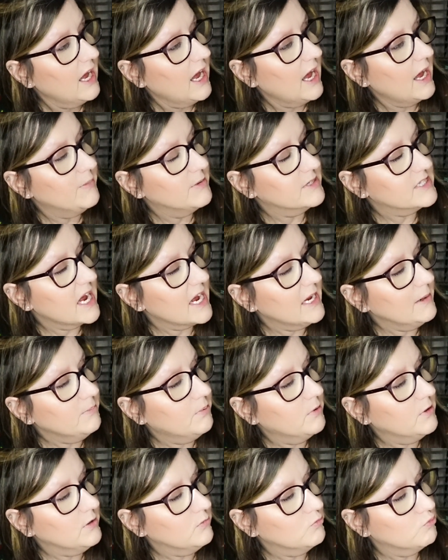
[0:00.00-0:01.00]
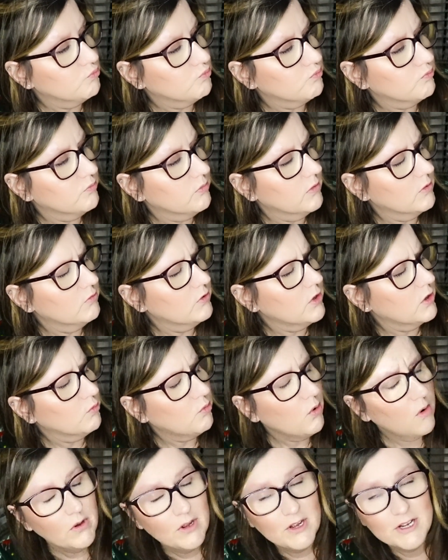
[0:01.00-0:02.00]
Um, it's 8 point, oh no,
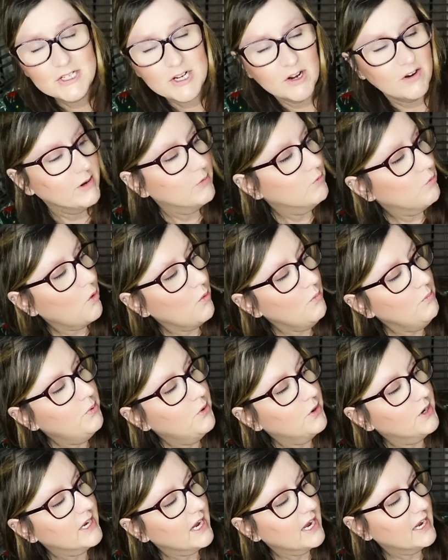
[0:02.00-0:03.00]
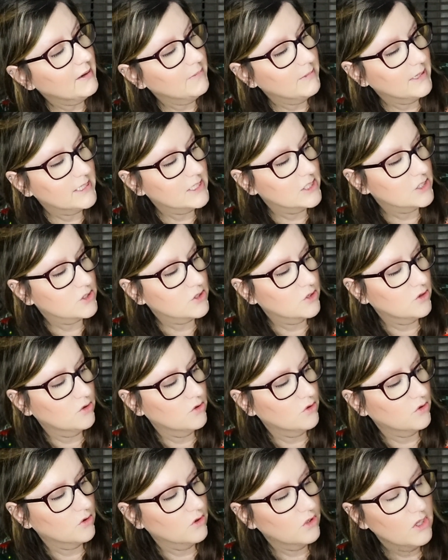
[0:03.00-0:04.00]
one, sorry, 1.8 meters
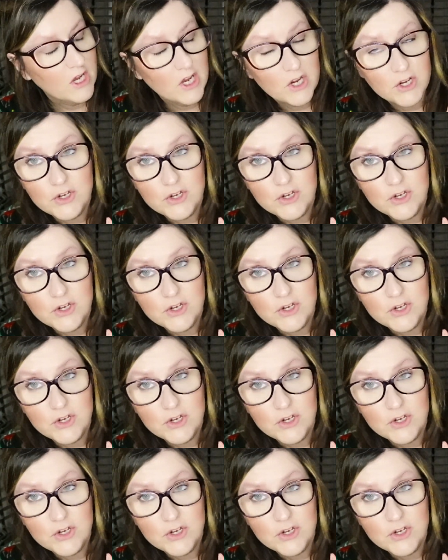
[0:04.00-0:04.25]
tall.